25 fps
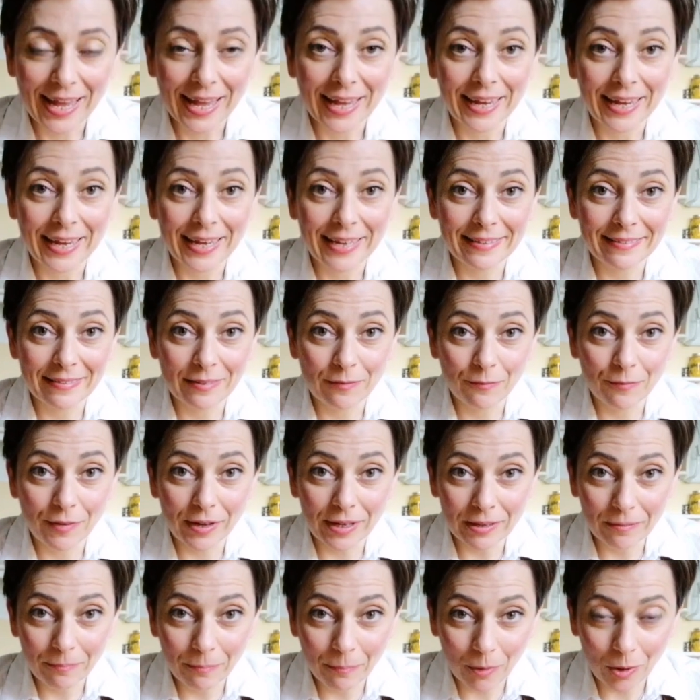It's very
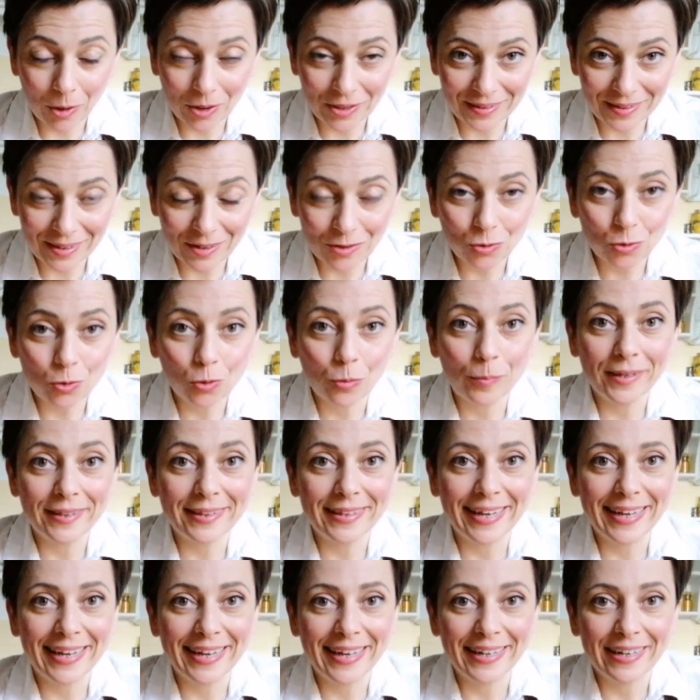important to
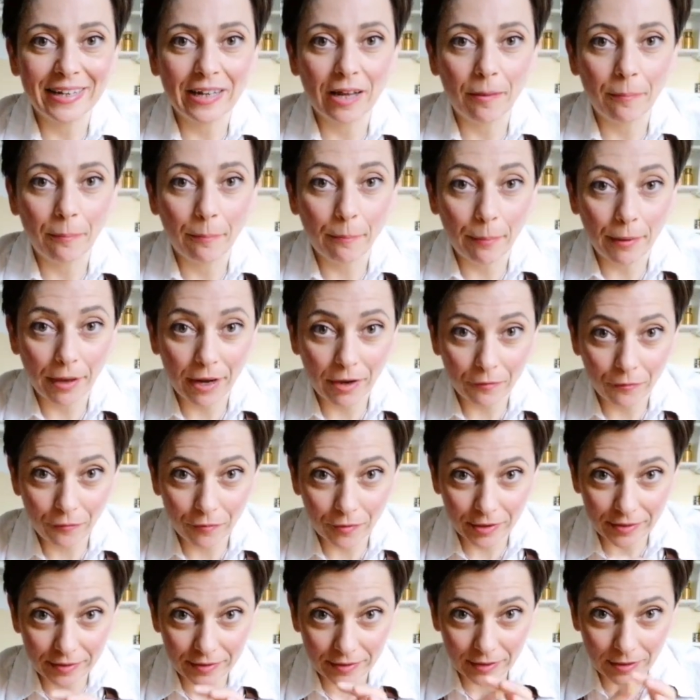maintain a
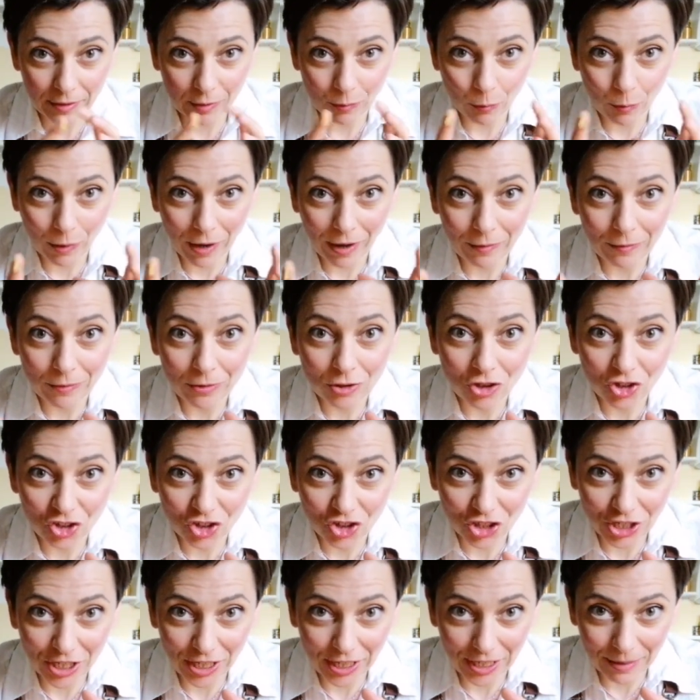perfect round
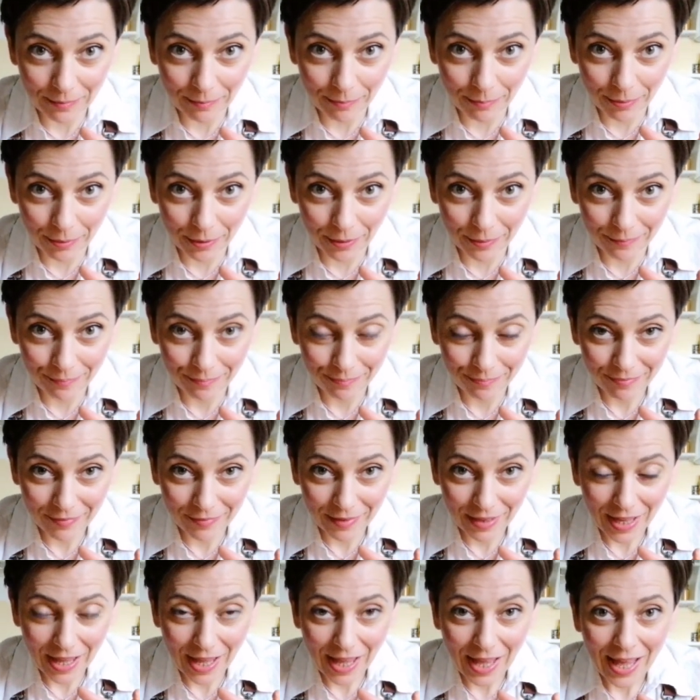shape.
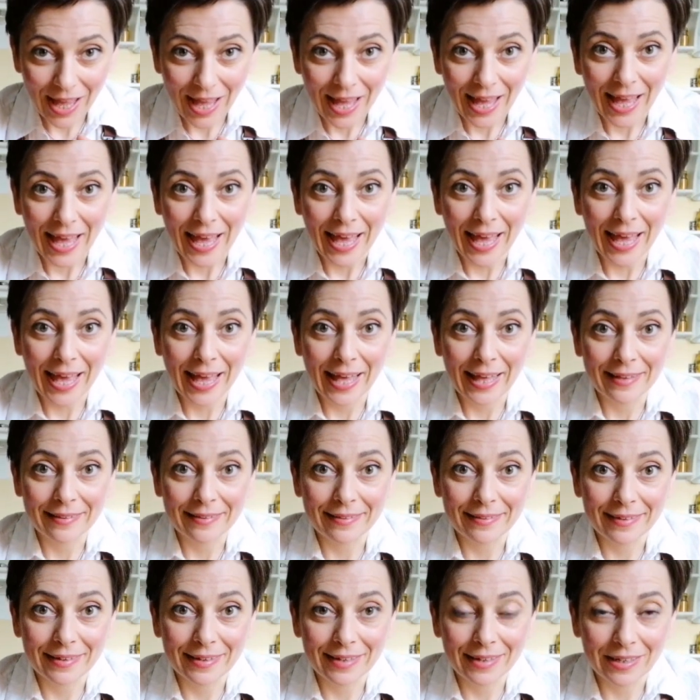And
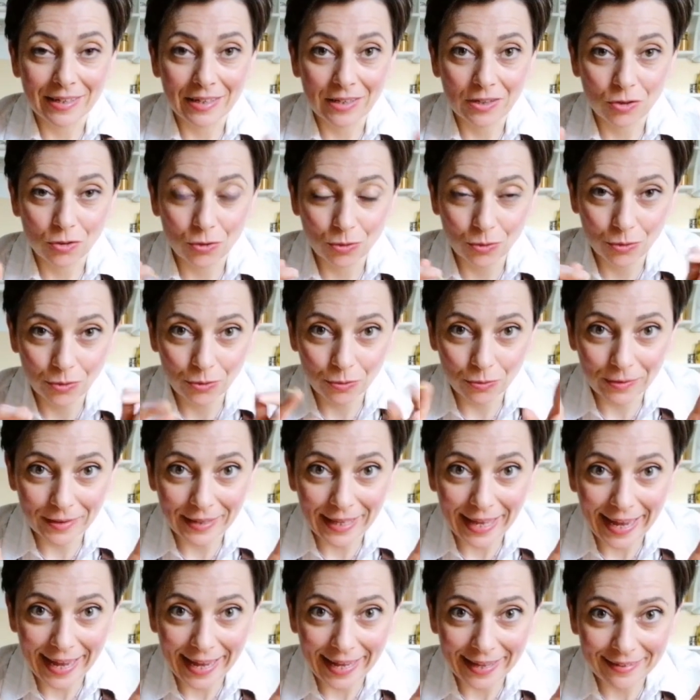to do
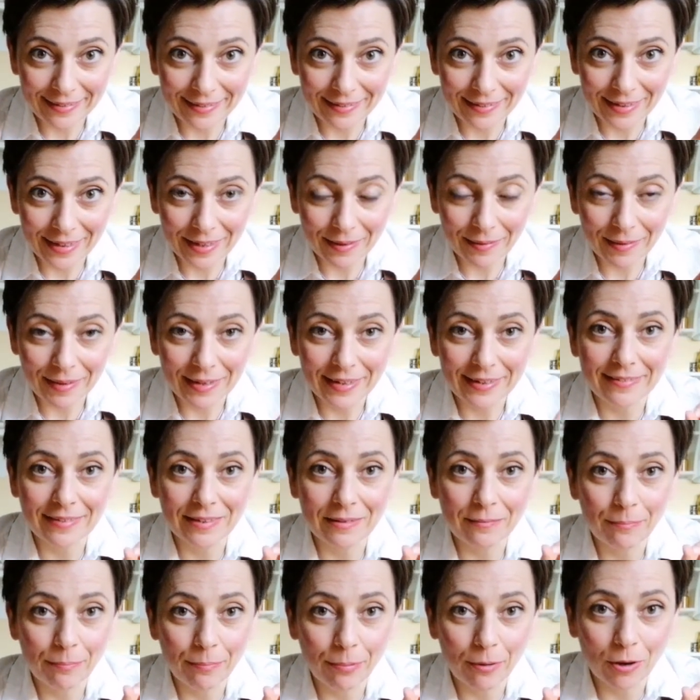that, it's
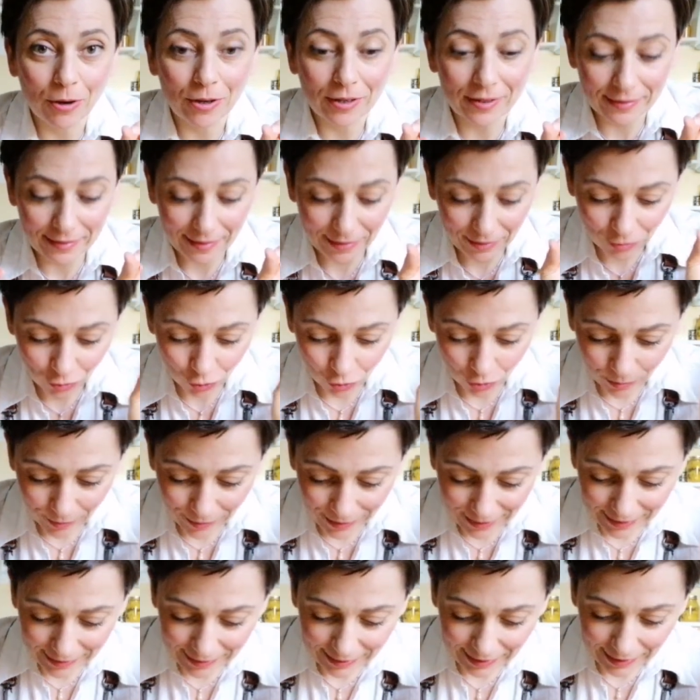important to
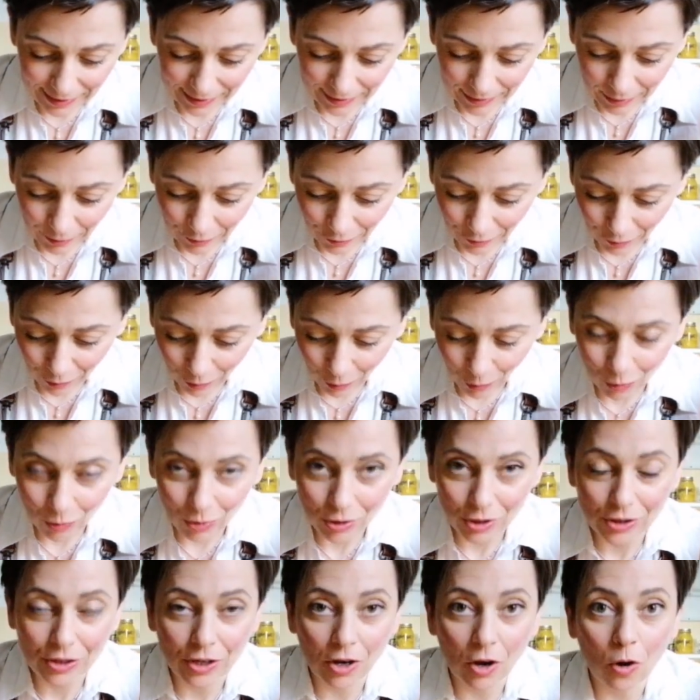maintain the
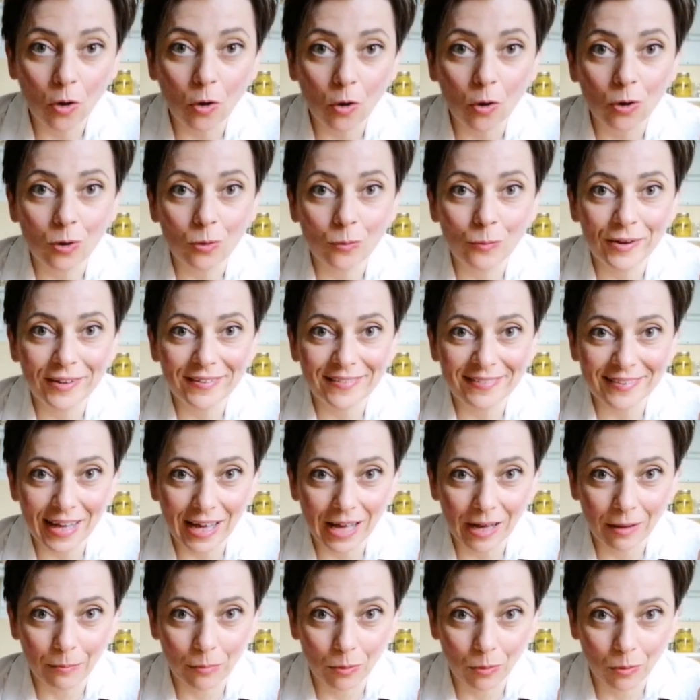fold always
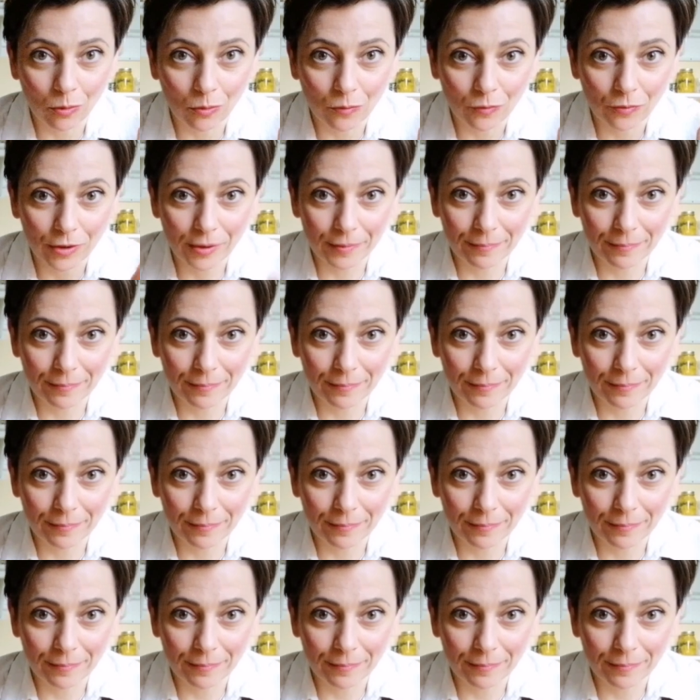above.